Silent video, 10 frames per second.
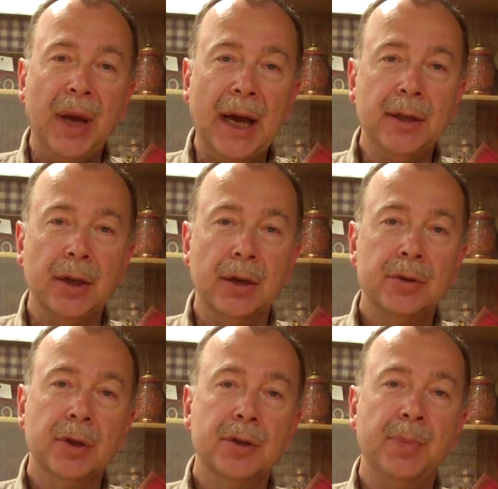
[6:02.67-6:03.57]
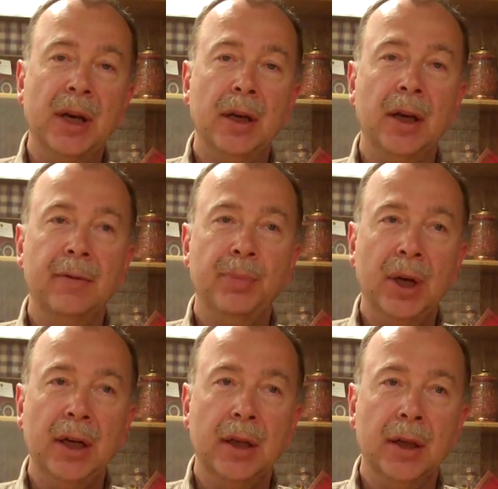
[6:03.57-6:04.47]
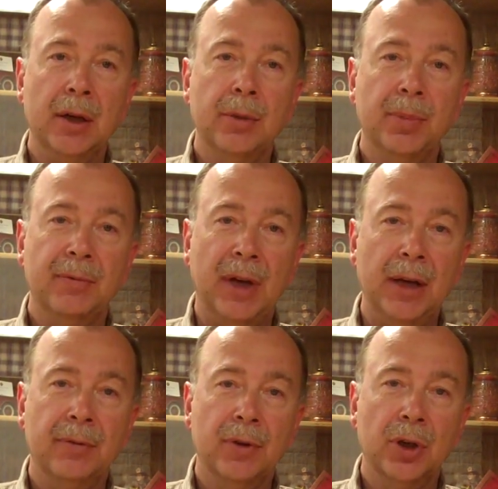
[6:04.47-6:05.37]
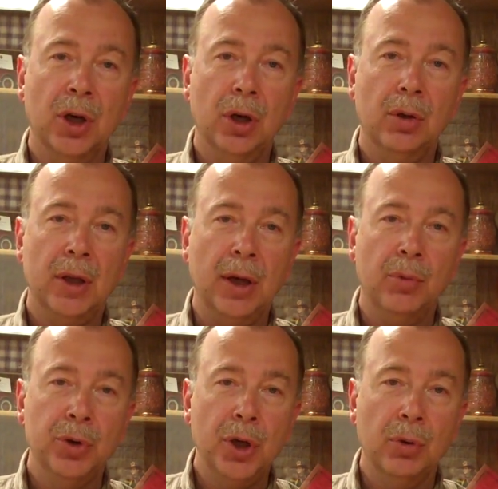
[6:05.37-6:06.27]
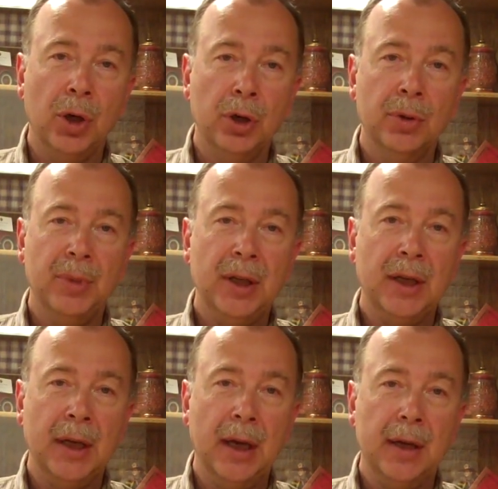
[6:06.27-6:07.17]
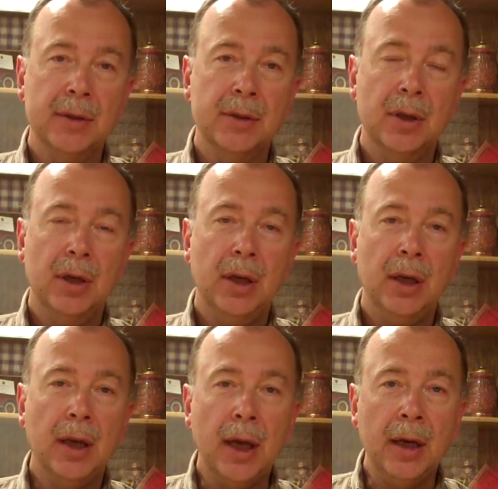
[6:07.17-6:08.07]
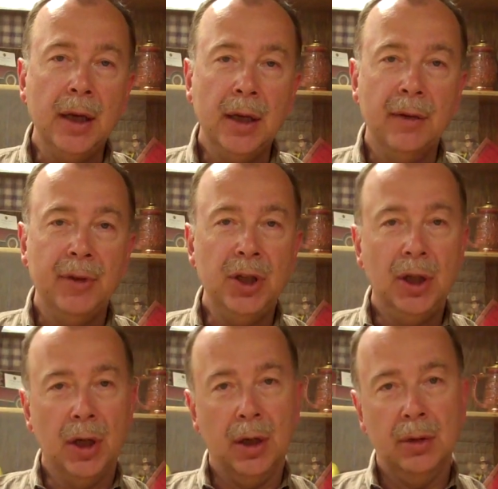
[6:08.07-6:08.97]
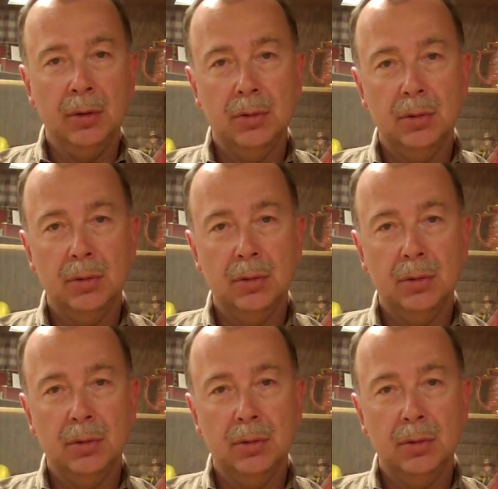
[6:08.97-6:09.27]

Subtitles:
bad years, there's been enough money in there to provide for a COLA. That will no longer be the case. In any given year,